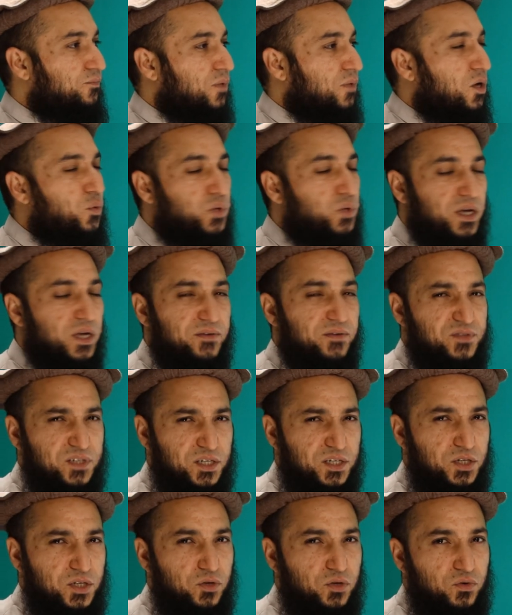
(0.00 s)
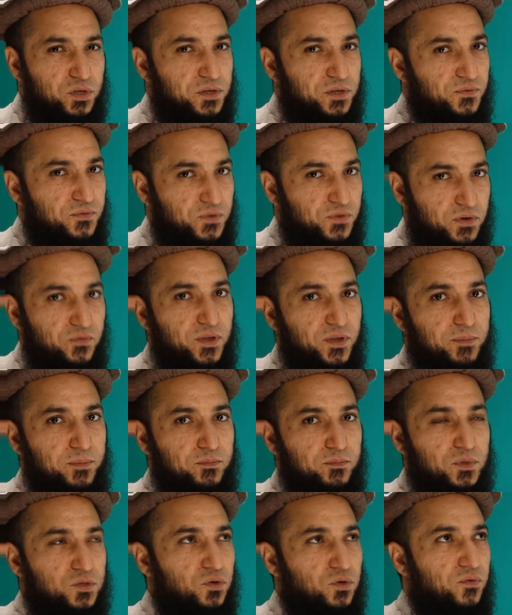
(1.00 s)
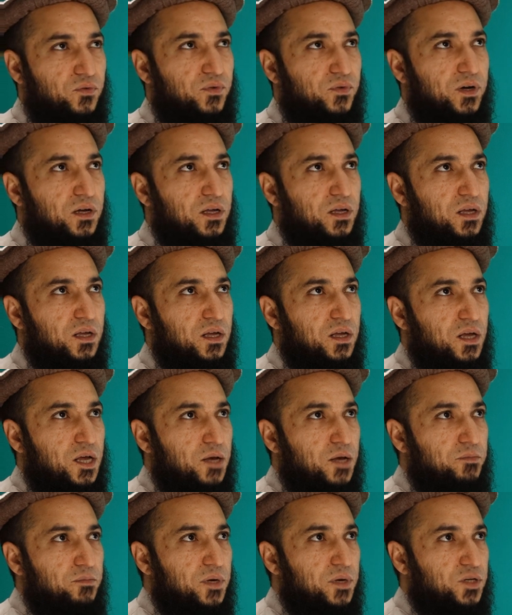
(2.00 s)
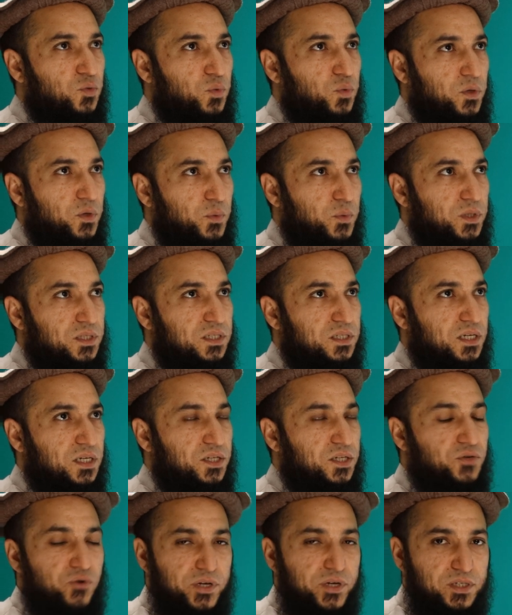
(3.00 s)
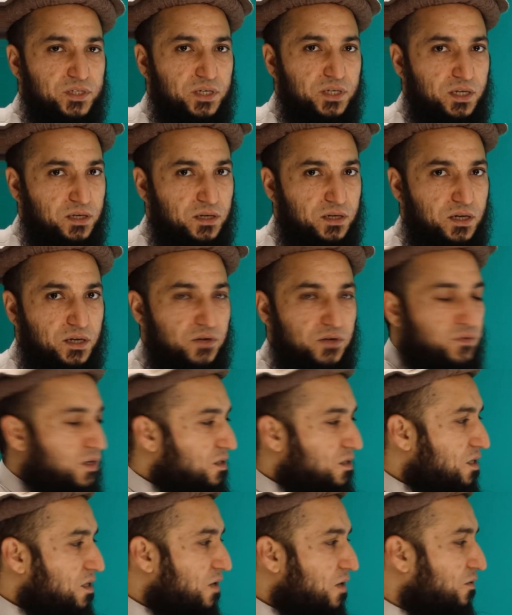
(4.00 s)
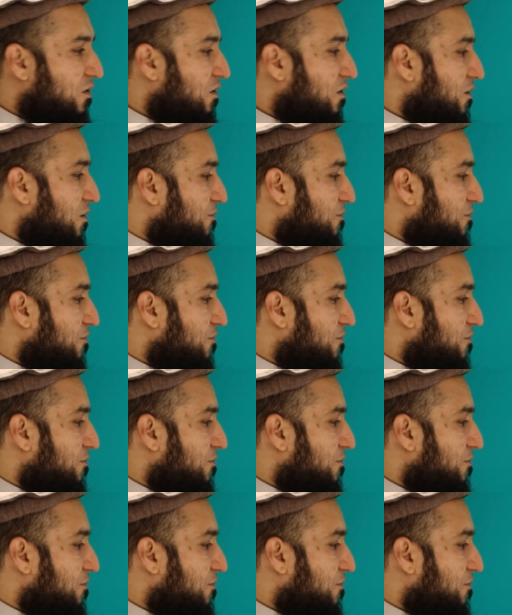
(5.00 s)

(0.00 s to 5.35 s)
We have studied only a few of them so far, but we will study the rest in advanced level.